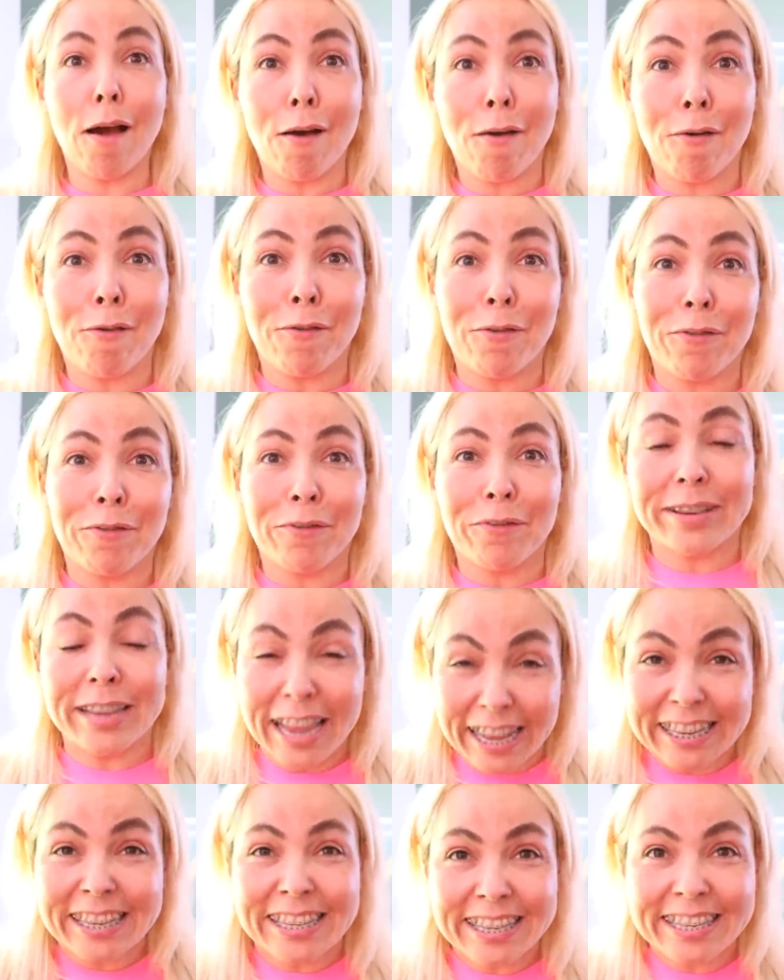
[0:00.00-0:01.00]
Oh,
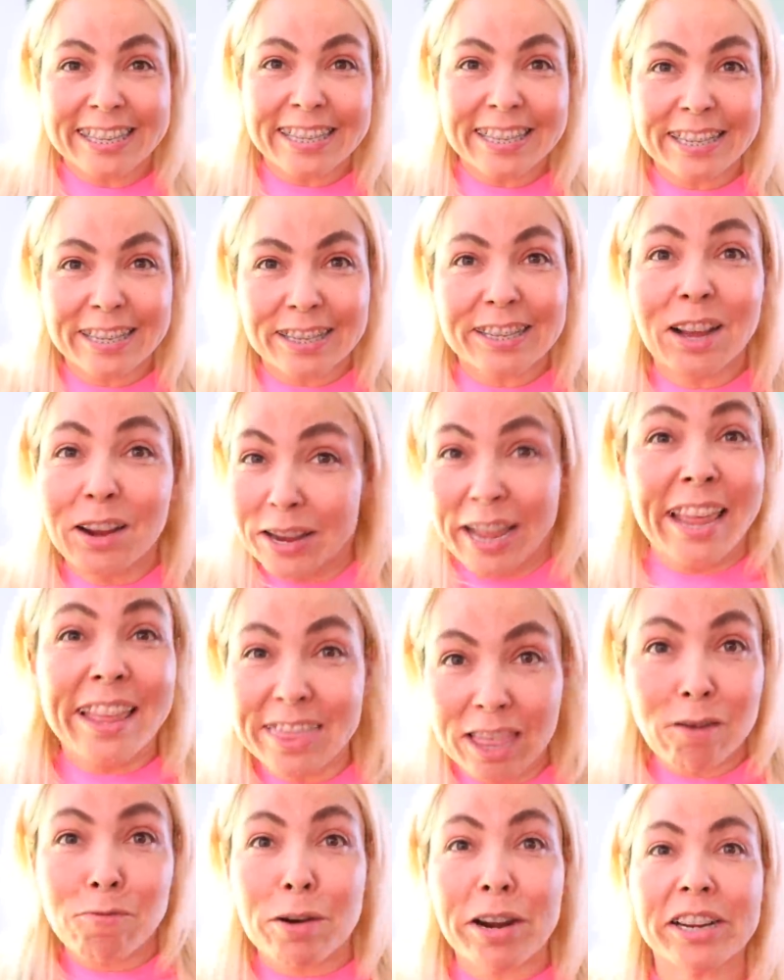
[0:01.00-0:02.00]
yes! Okay,
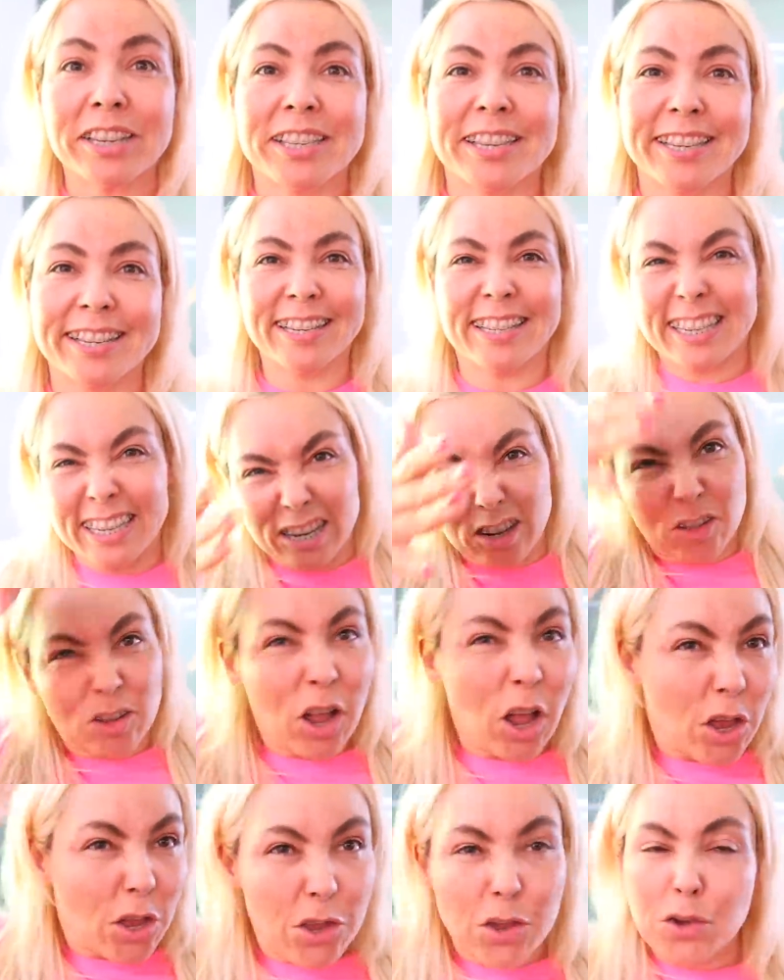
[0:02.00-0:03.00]
that works. Deal.
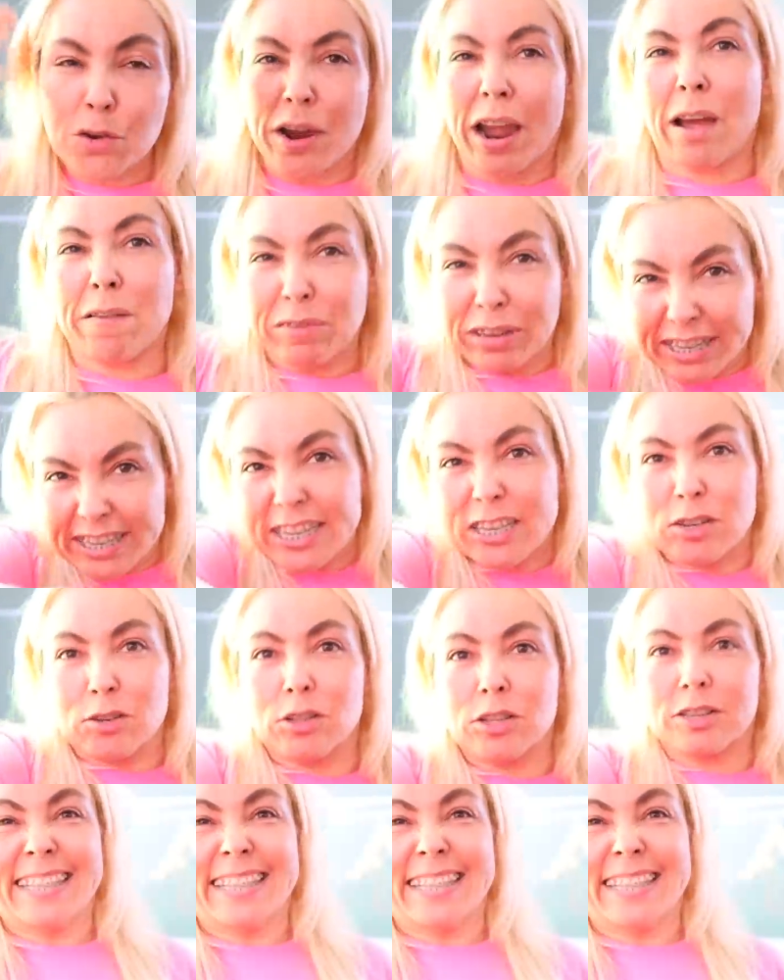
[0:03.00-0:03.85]
You have a deal.